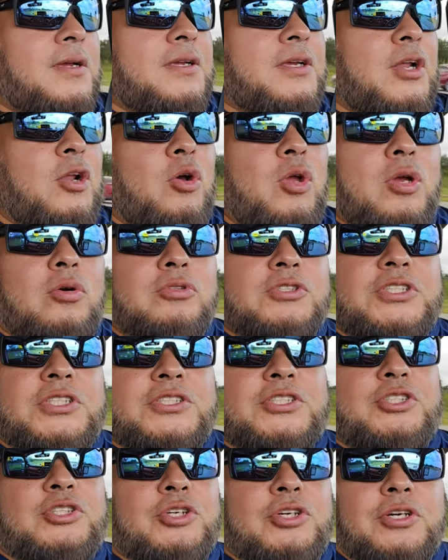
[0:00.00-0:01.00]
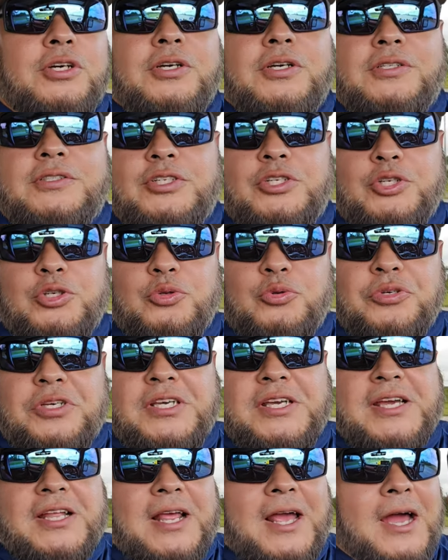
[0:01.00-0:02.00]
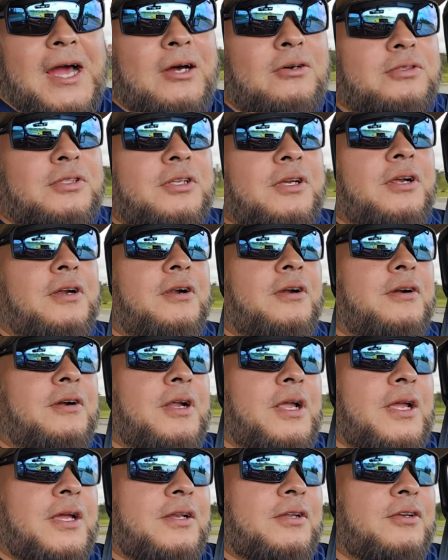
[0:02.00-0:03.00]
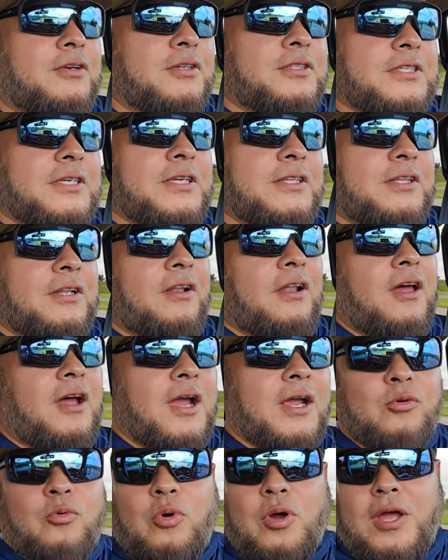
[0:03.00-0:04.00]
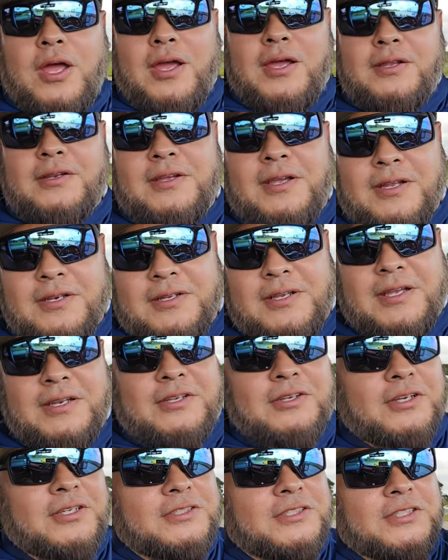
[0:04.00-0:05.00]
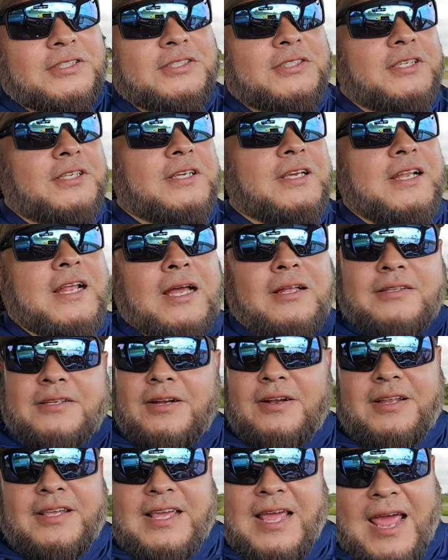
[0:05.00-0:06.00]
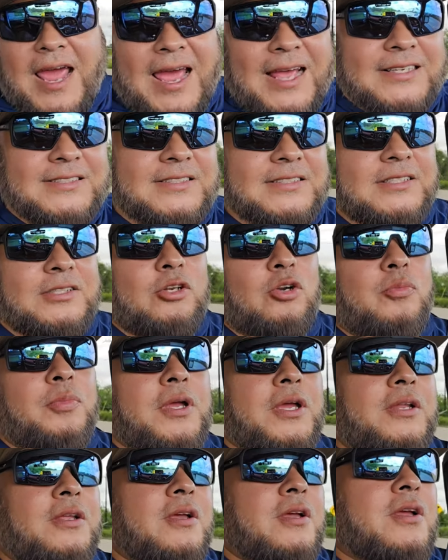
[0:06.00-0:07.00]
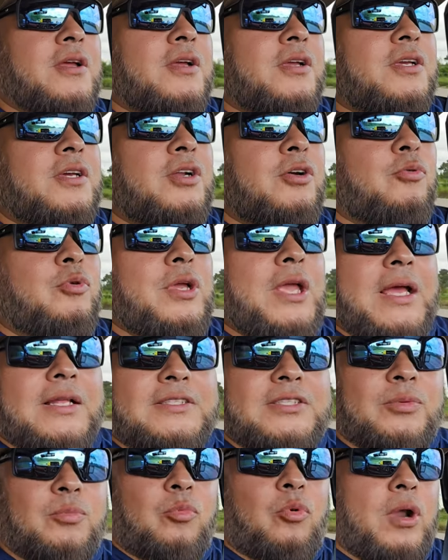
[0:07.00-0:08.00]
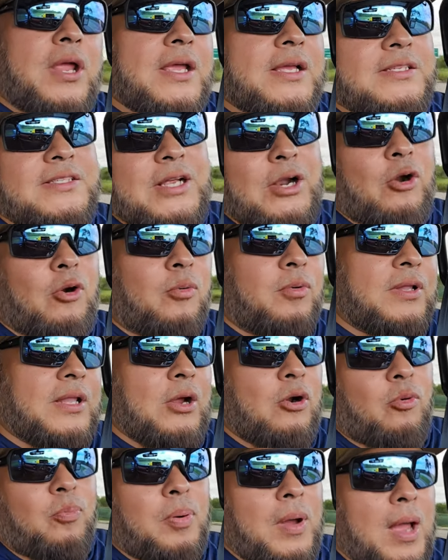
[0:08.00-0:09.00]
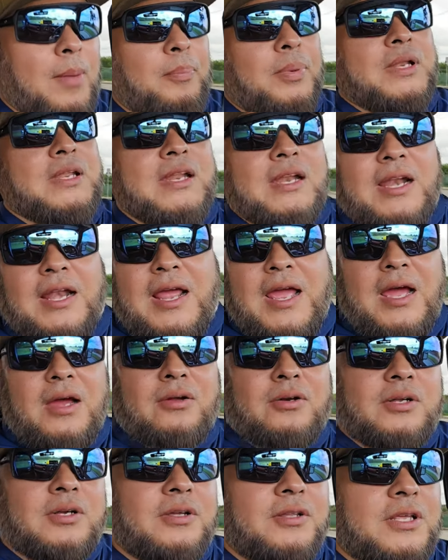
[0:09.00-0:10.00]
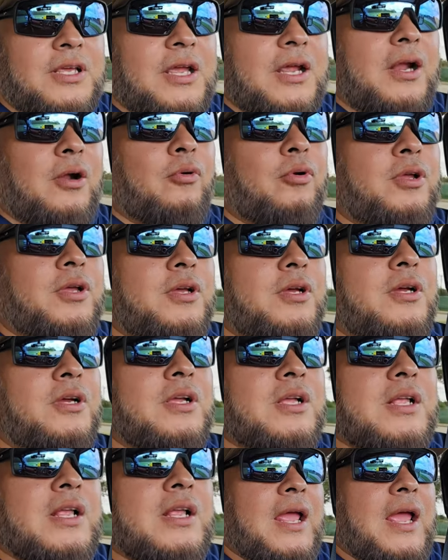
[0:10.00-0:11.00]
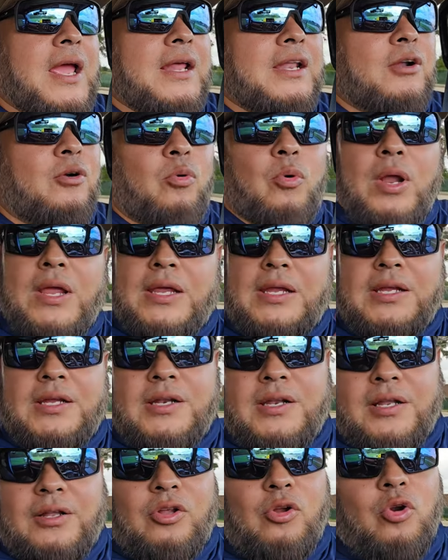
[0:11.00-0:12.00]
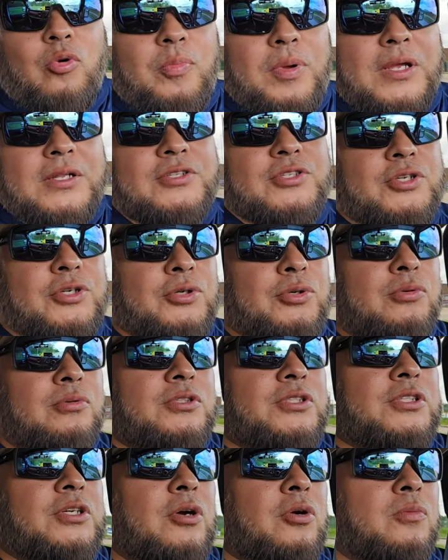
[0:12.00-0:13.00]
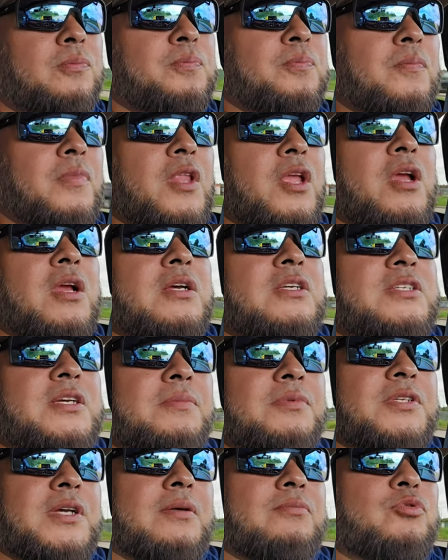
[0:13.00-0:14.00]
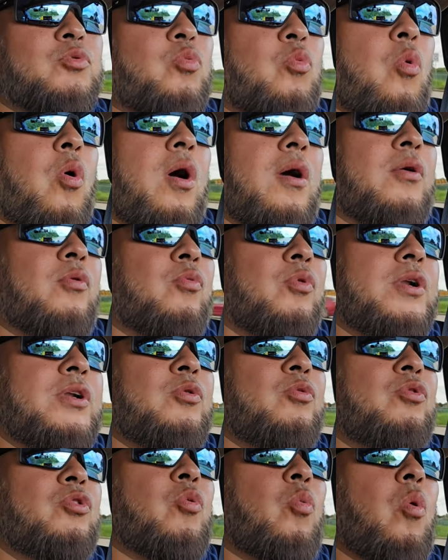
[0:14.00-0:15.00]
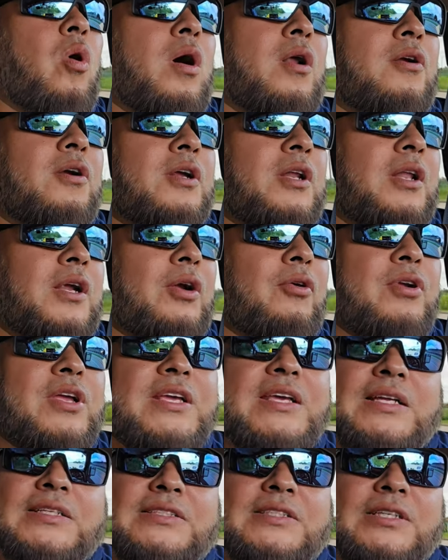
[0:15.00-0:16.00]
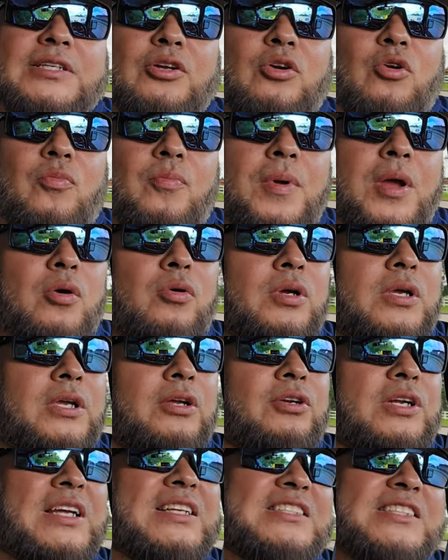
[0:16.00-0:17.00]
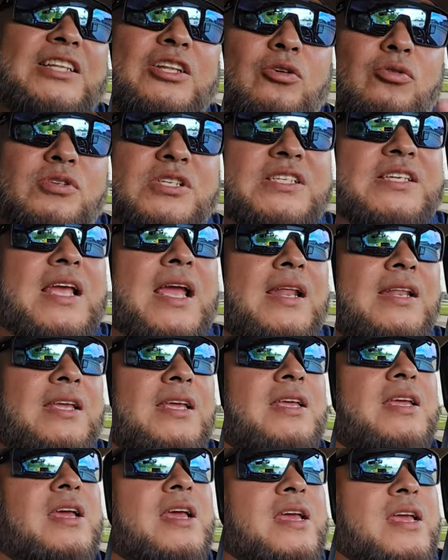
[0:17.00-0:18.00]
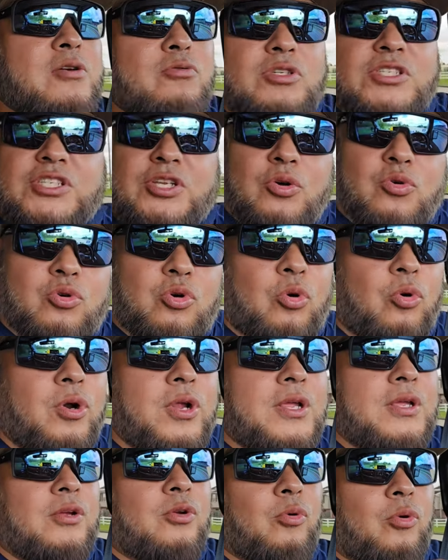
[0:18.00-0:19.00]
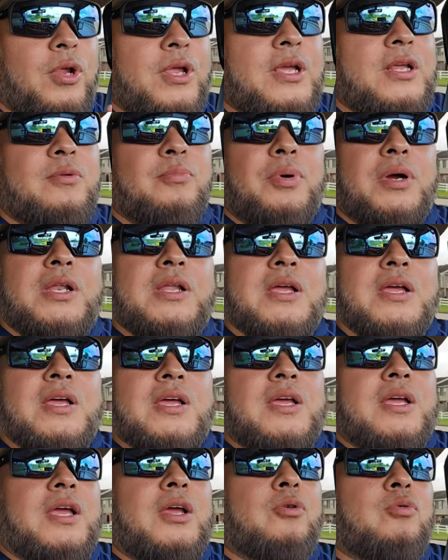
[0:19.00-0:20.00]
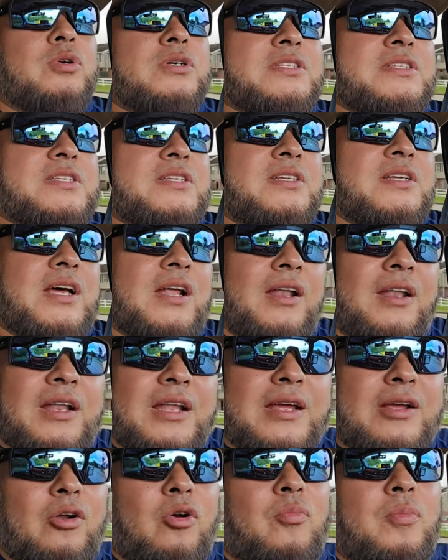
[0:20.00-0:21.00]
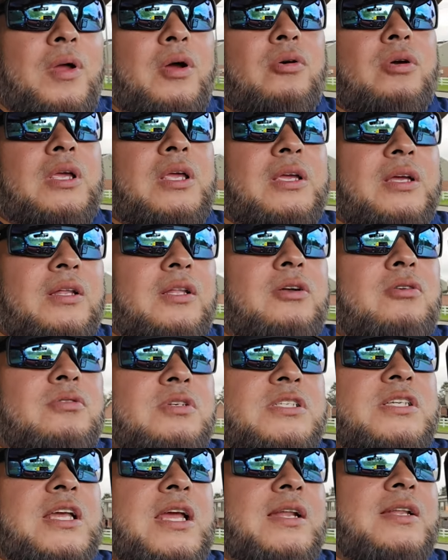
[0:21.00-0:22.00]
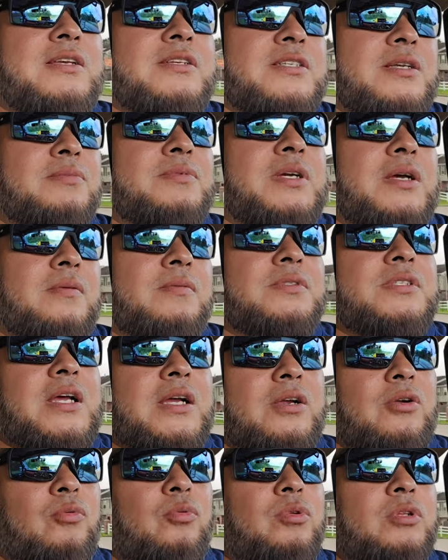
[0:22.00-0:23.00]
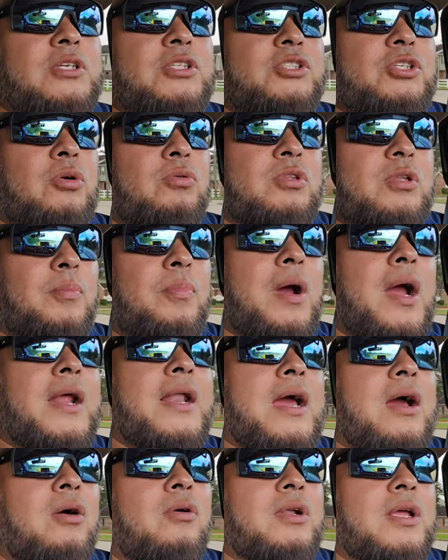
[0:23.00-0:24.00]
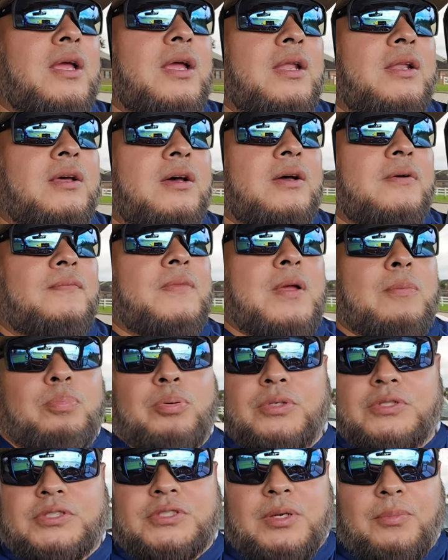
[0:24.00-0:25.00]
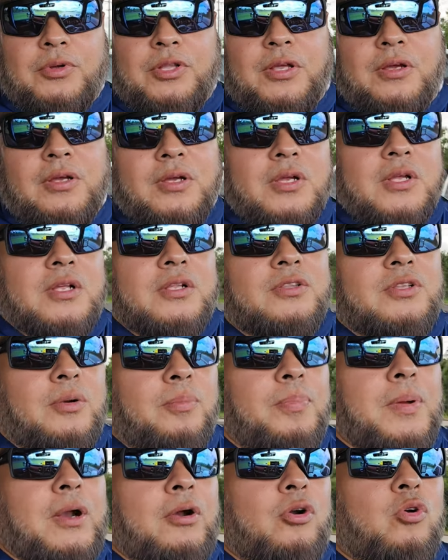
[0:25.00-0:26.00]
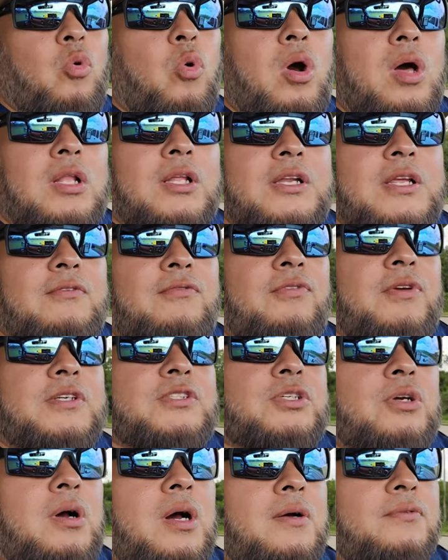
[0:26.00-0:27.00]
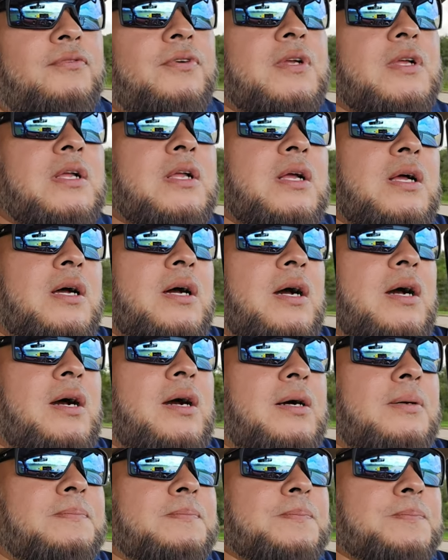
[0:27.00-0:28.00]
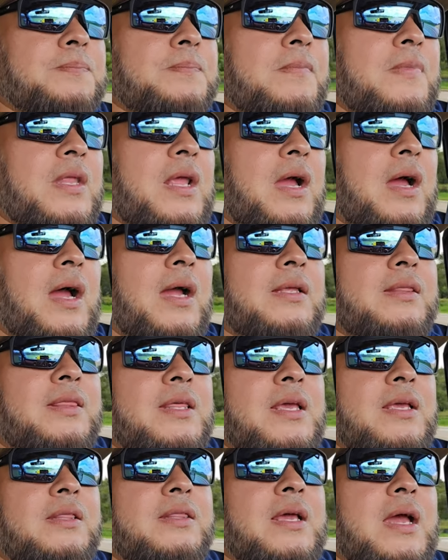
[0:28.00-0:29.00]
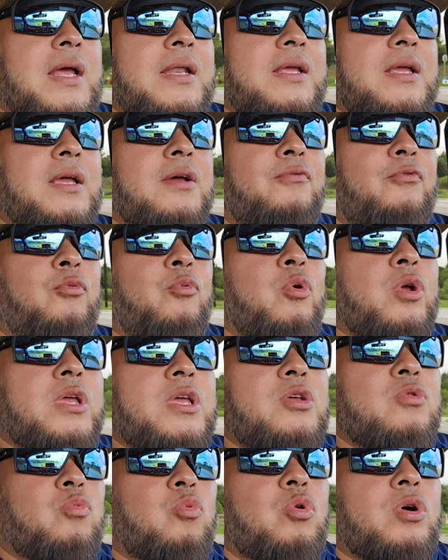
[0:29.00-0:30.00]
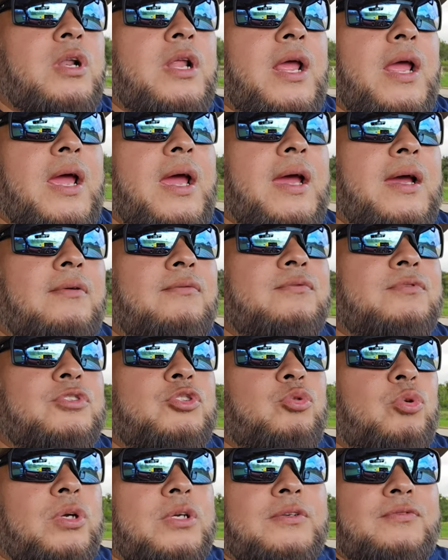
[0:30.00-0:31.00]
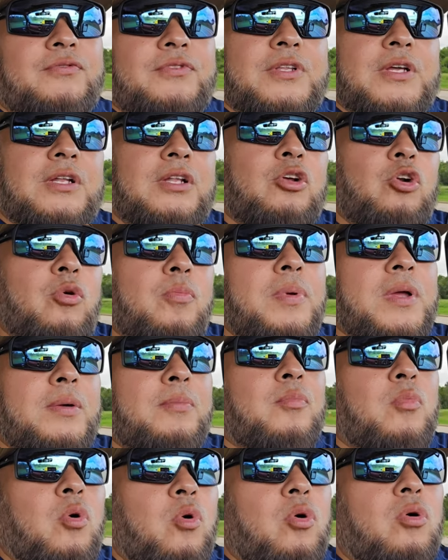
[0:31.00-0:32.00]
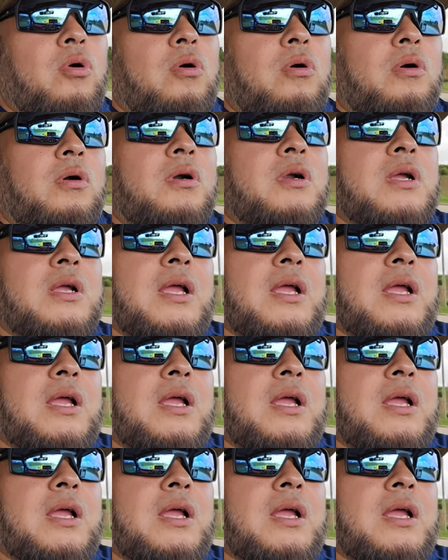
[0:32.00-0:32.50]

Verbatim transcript: you know, it was just good to get out there and good to get the line wet and, and good just to get out there and cast a little bit. You know, we had some rains that were, that were popping in and out of the area and it rained a little bit too. So sometimes when the water clarity gets a little milky, it gets a little sandy. It was still green, but it was a little milky, a little sandy. Sometimes that could really choke the bite out and, um, and push some of the, the better quality fish off. Um, I think that if we would have drift a little bit more